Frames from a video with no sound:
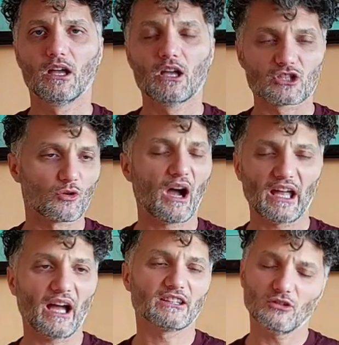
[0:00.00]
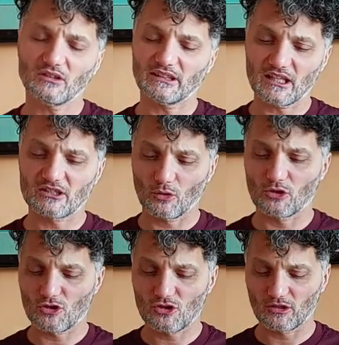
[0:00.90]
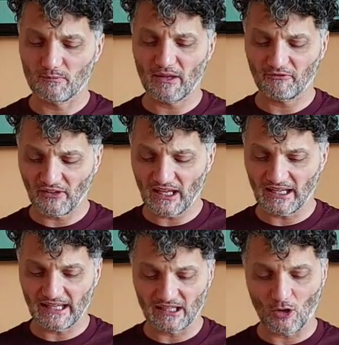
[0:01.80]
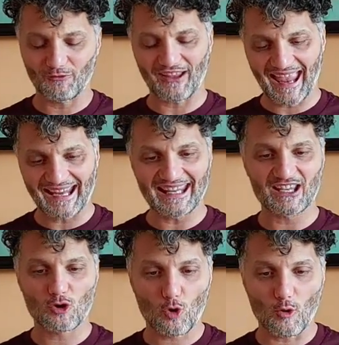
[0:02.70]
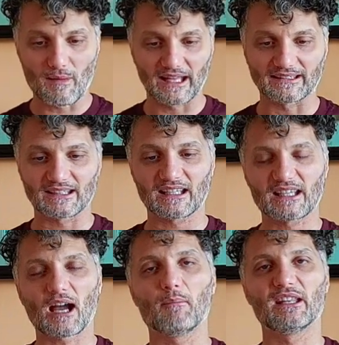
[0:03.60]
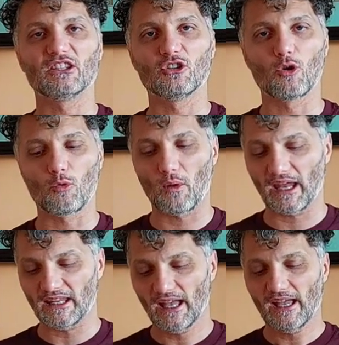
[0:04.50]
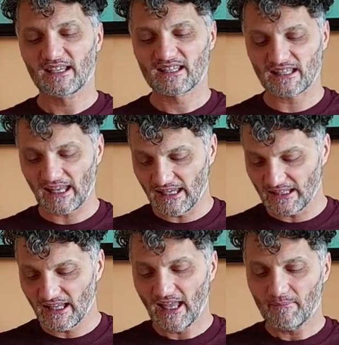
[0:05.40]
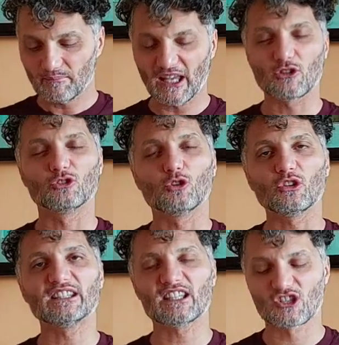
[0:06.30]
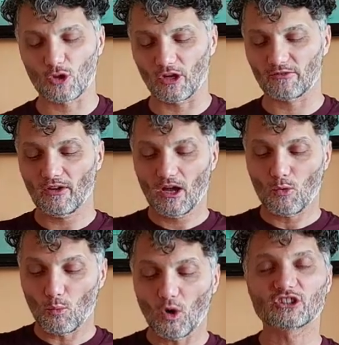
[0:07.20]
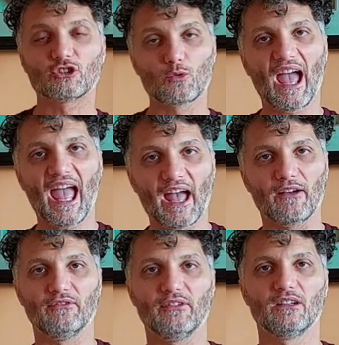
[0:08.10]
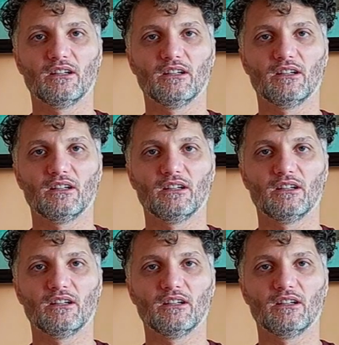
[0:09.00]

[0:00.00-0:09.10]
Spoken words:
So I don't think so you should be feeling of any comment come in your way saying that you don't deserve what you have.